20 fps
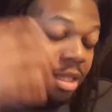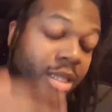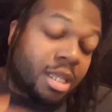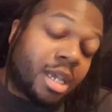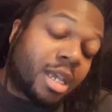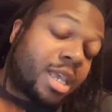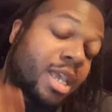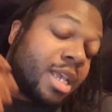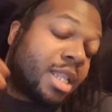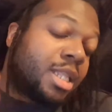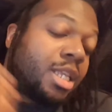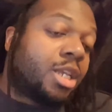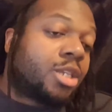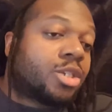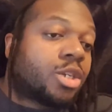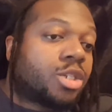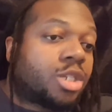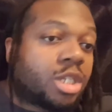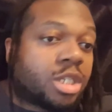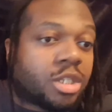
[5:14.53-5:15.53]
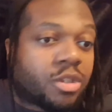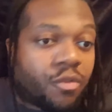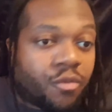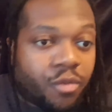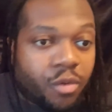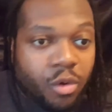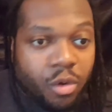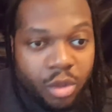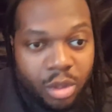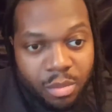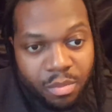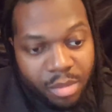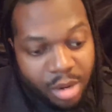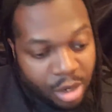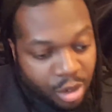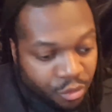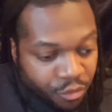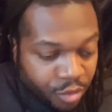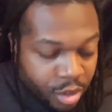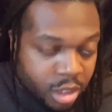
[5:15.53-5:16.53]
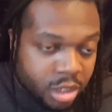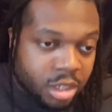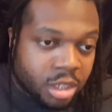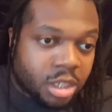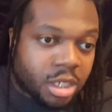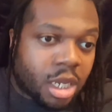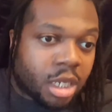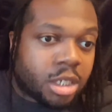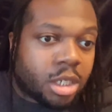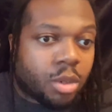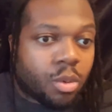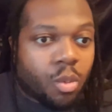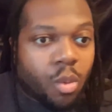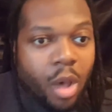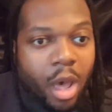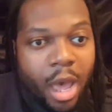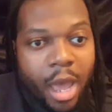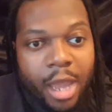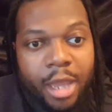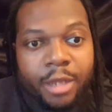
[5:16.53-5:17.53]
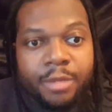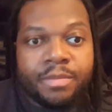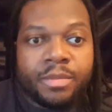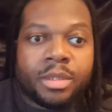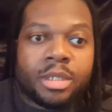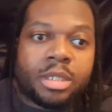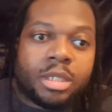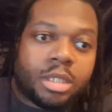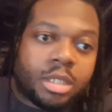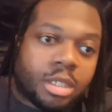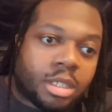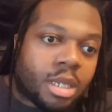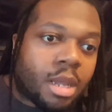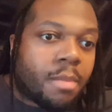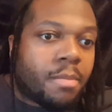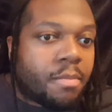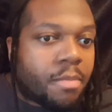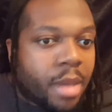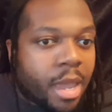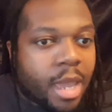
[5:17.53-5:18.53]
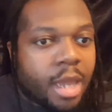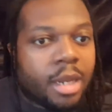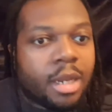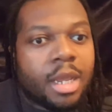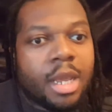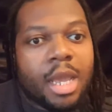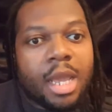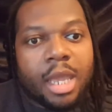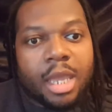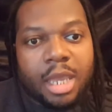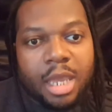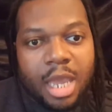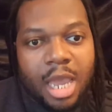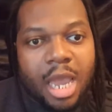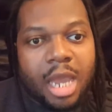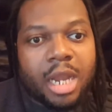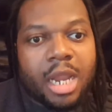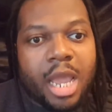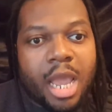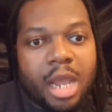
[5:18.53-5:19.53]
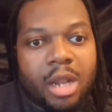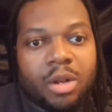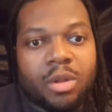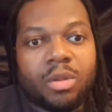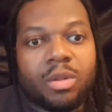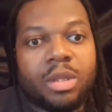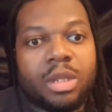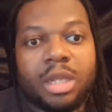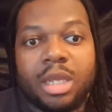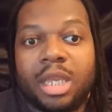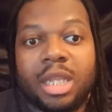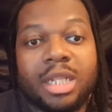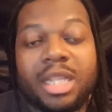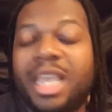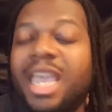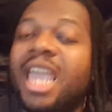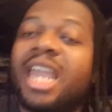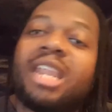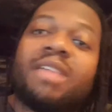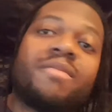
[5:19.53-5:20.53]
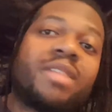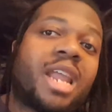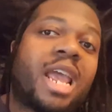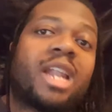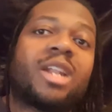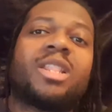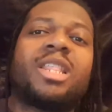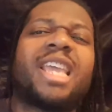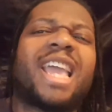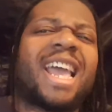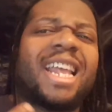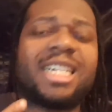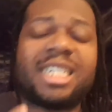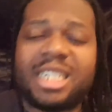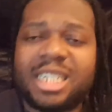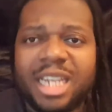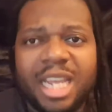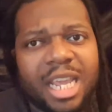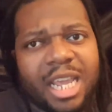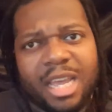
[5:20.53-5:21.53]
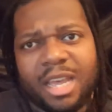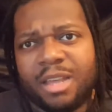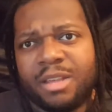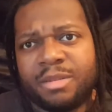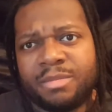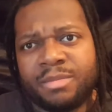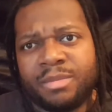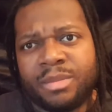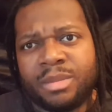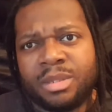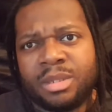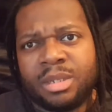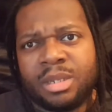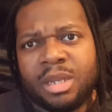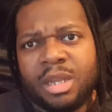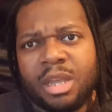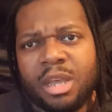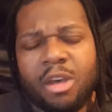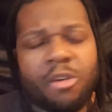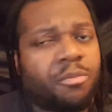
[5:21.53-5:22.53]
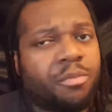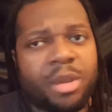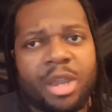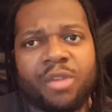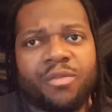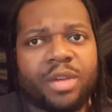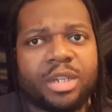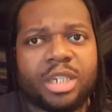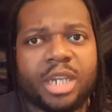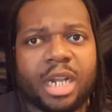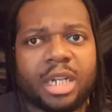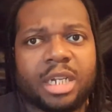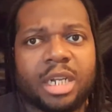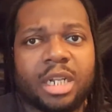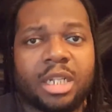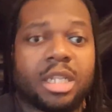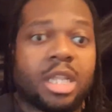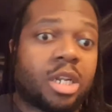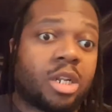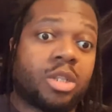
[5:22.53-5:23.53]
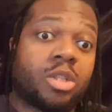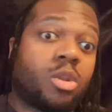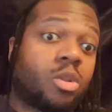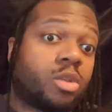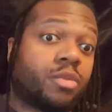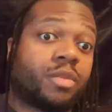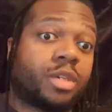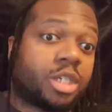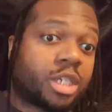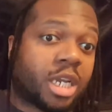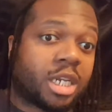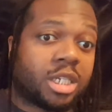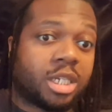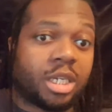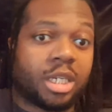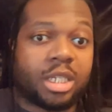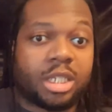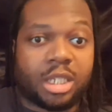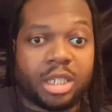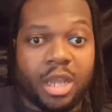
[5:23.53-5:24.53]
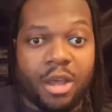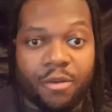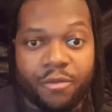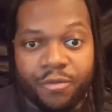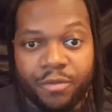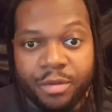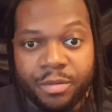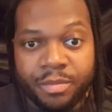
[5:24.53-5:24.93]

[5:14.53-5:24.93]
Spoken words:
Again, these are just a few of the many reasons as to why some men can't even handle the idea of being rejected, let alone the rejection itself.